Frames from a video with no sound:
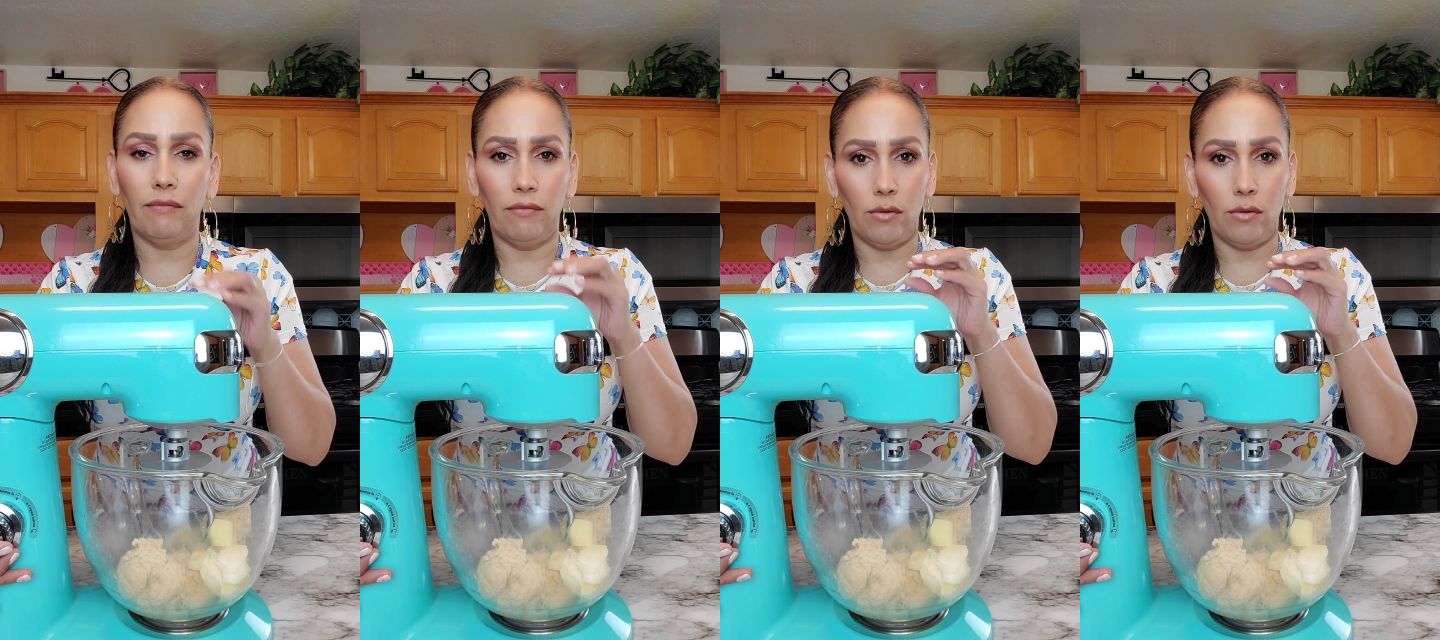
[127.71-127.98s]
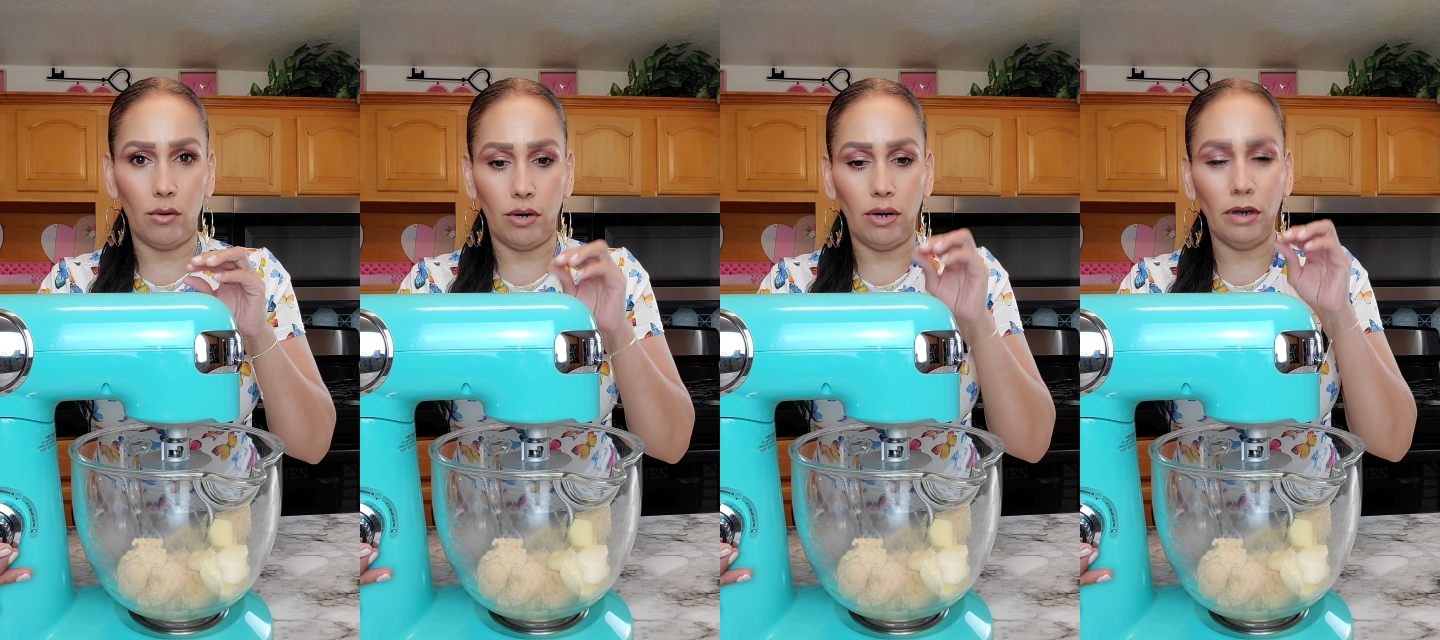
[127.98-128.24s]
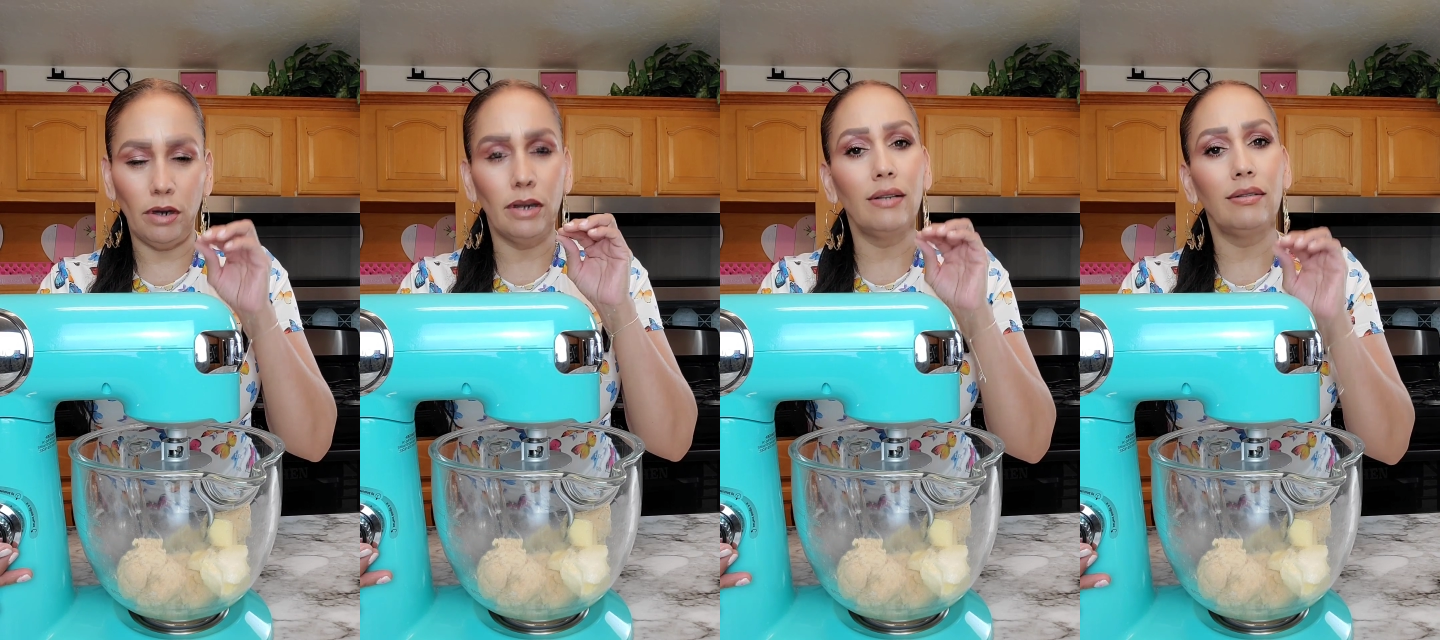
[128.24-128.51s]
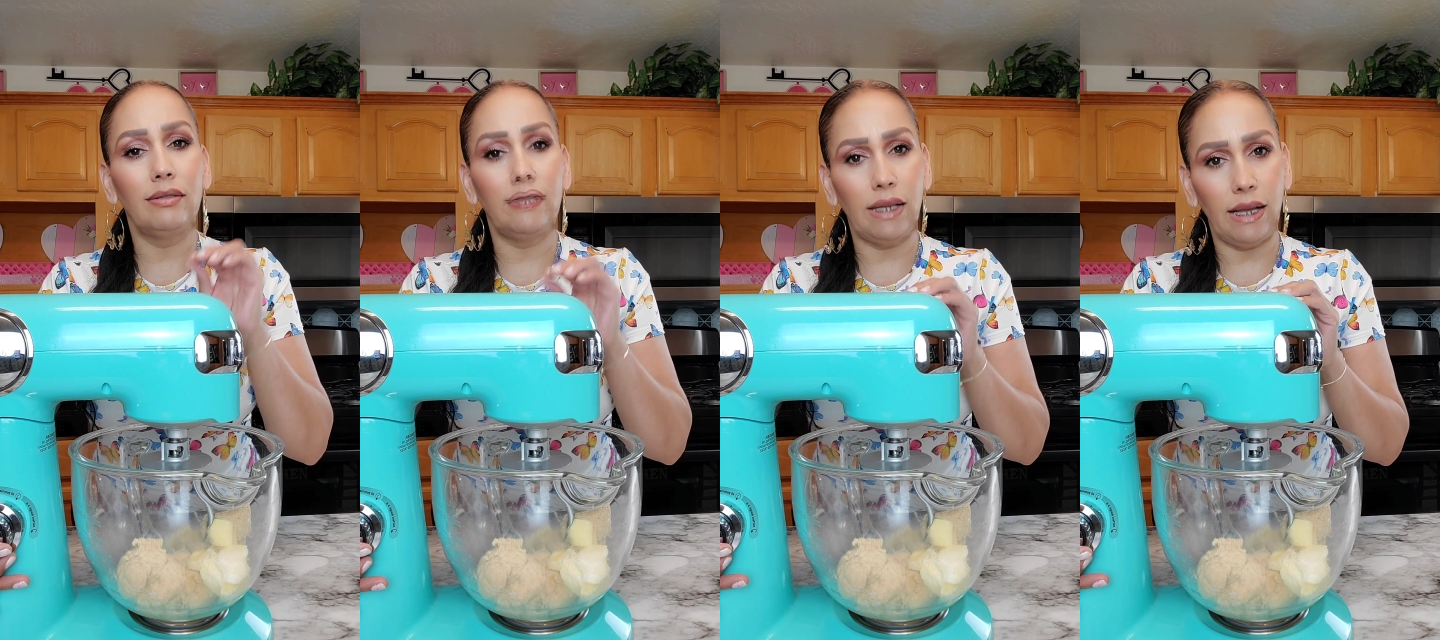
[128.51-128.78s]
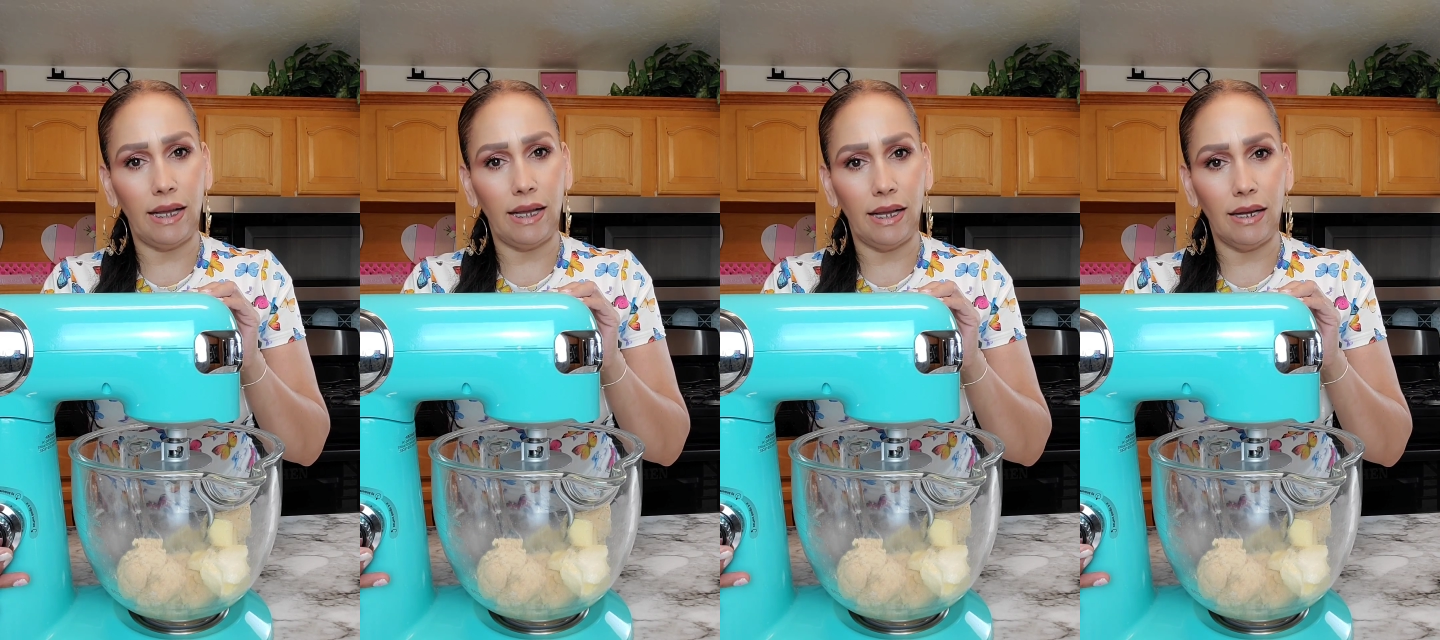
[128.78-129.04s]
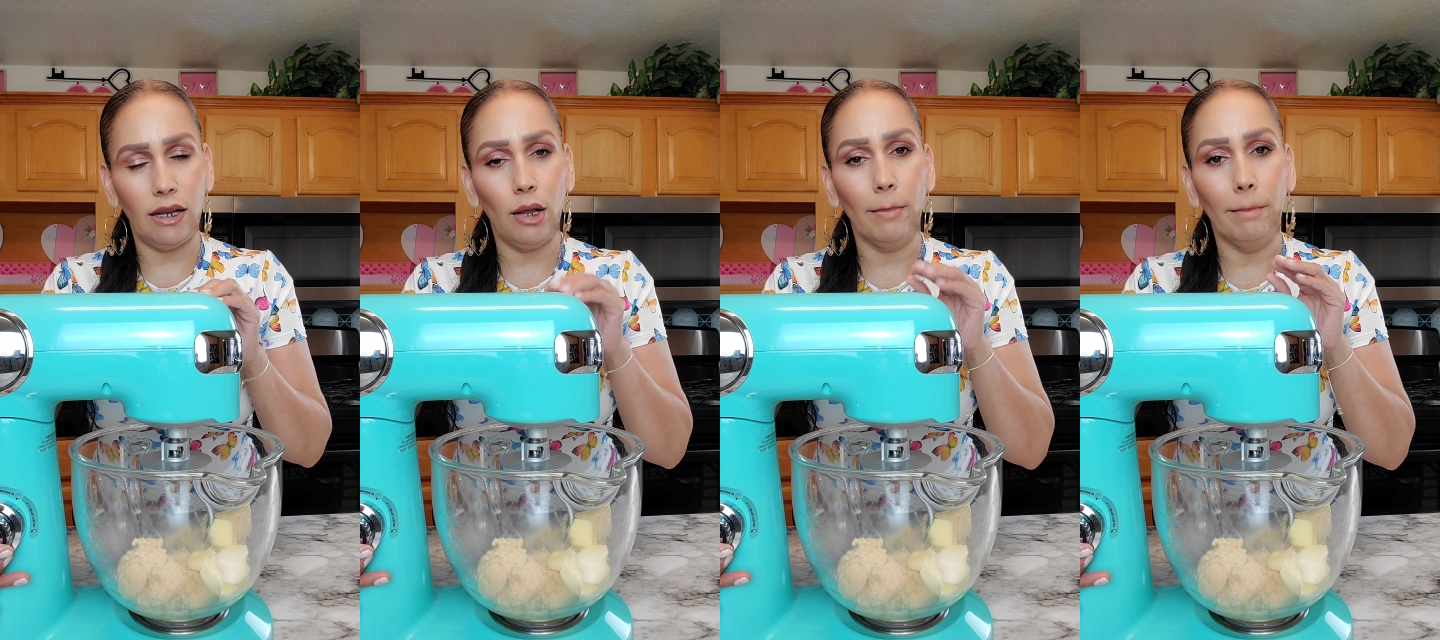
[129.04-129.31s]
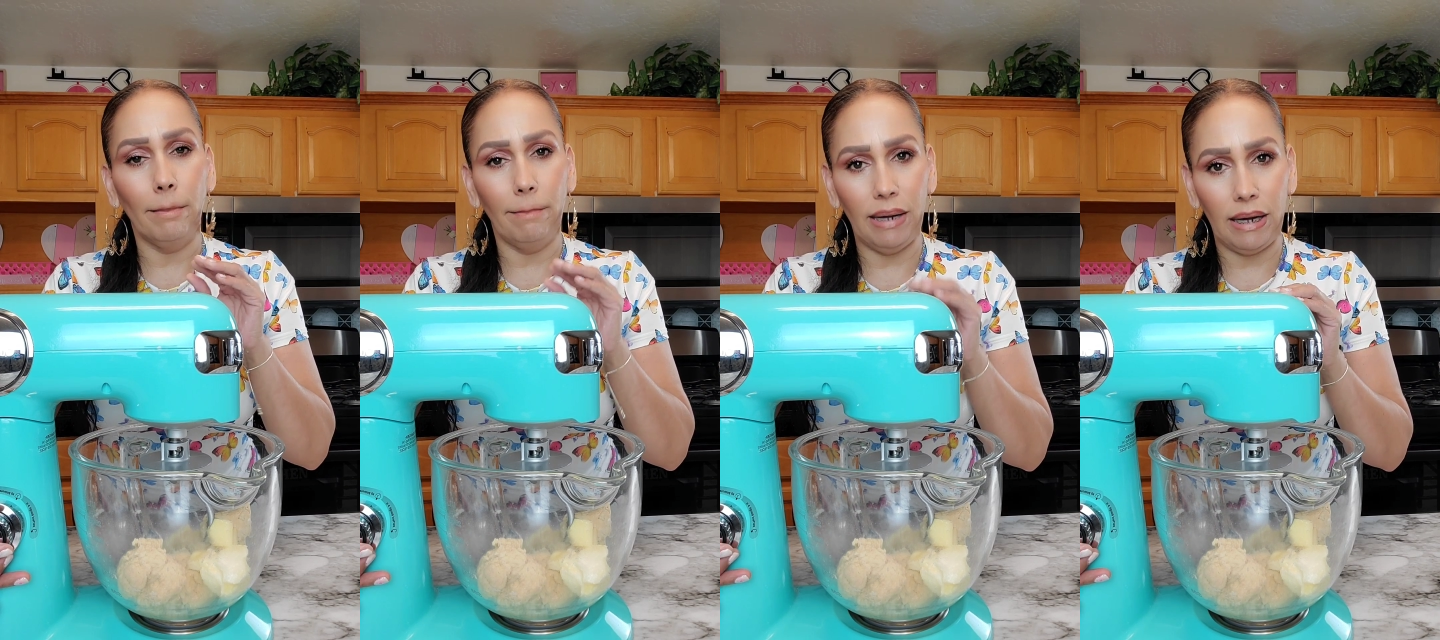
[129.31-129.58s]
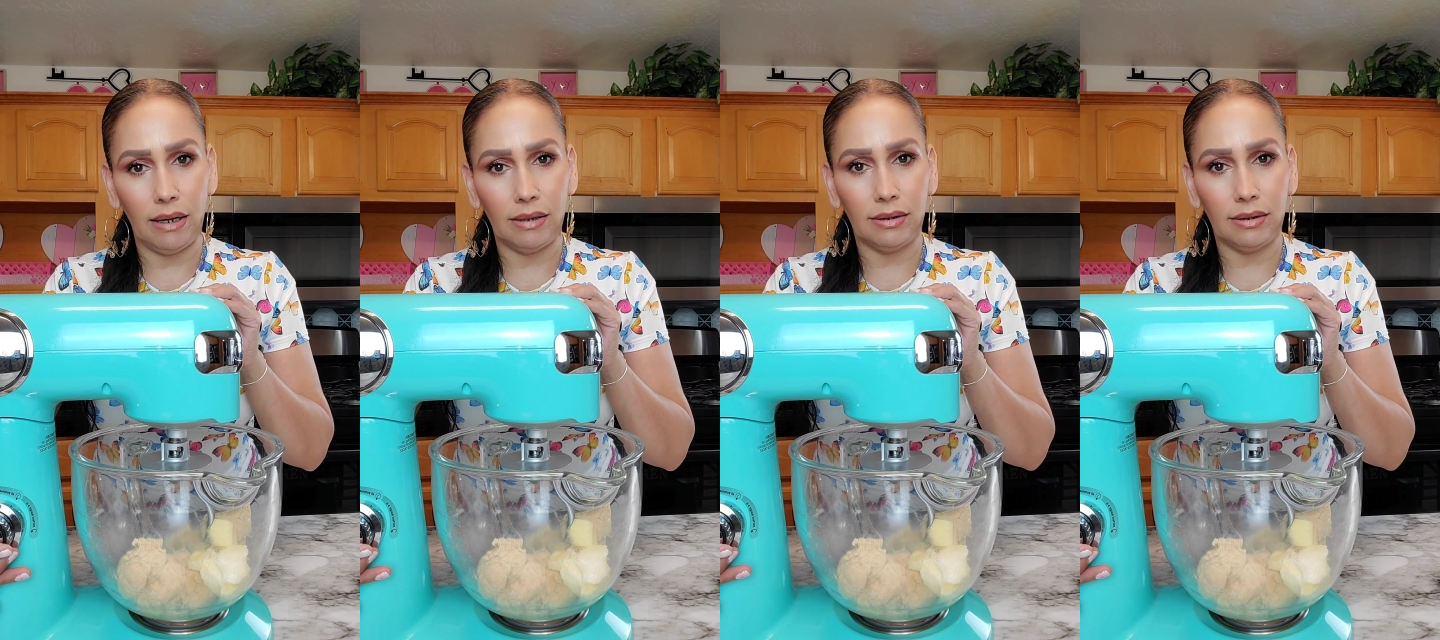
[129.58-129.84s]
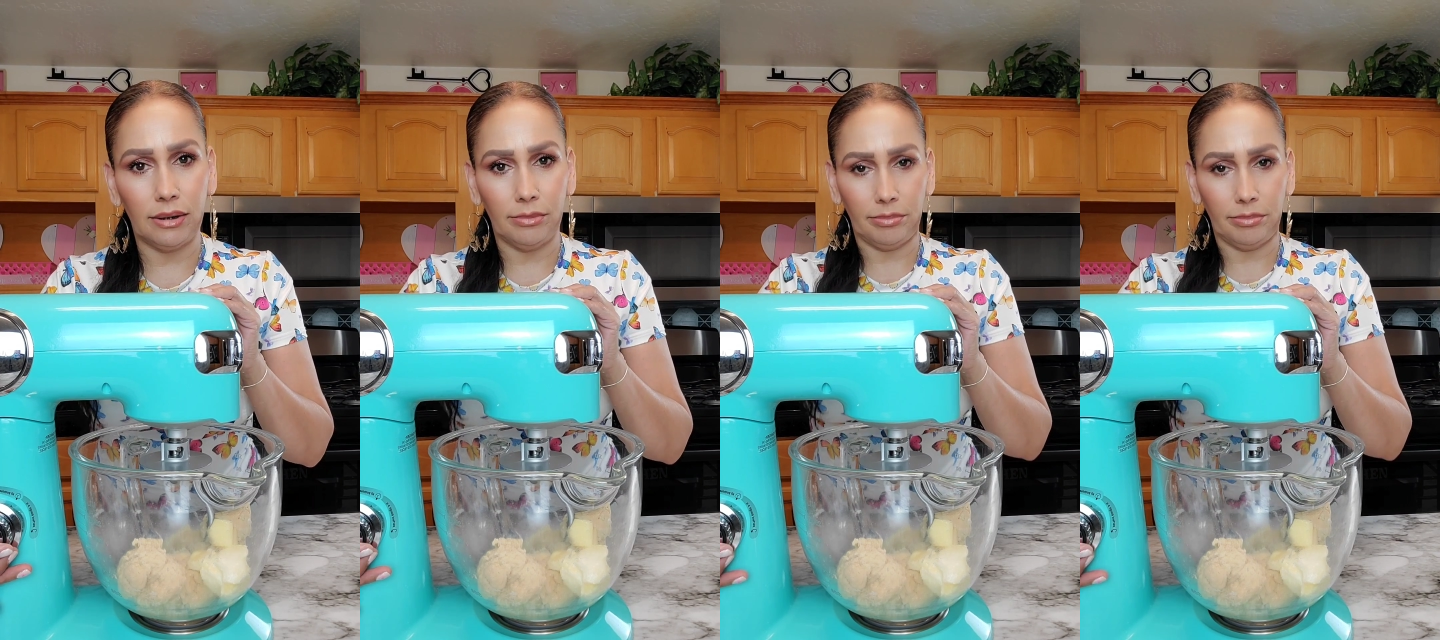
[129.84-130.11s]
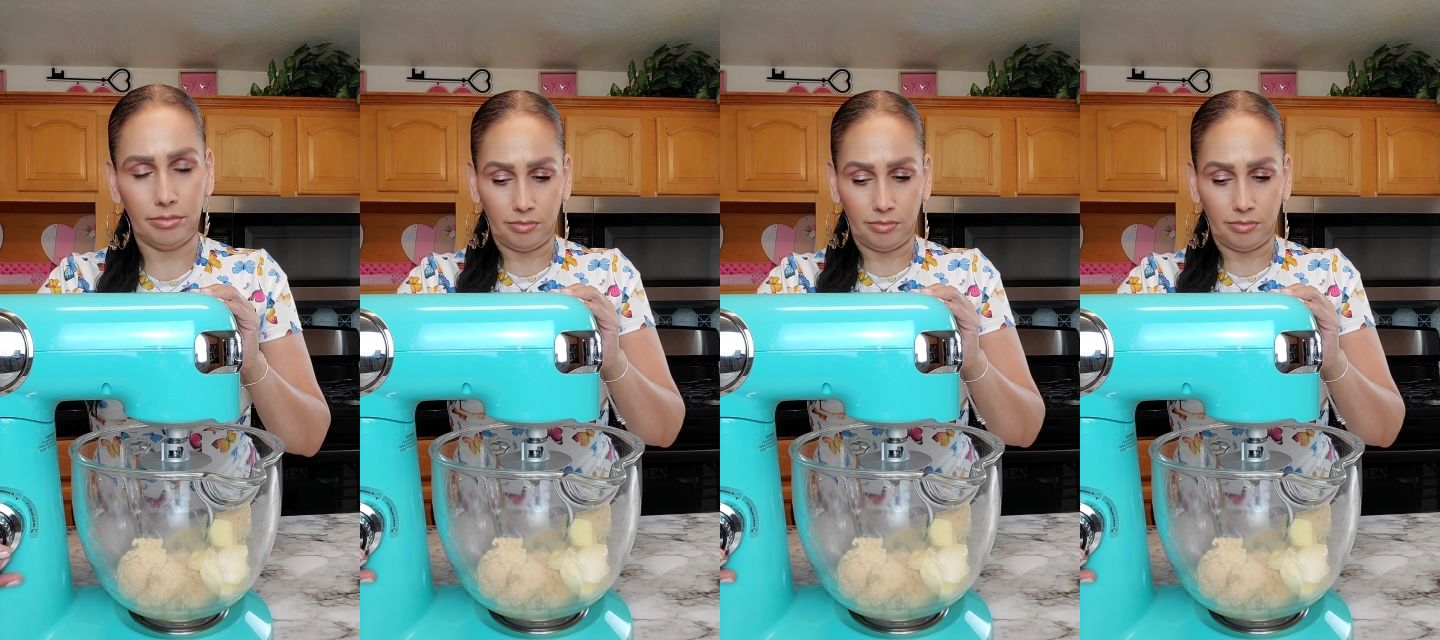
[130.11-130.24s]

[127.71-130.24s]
for 10 minutes.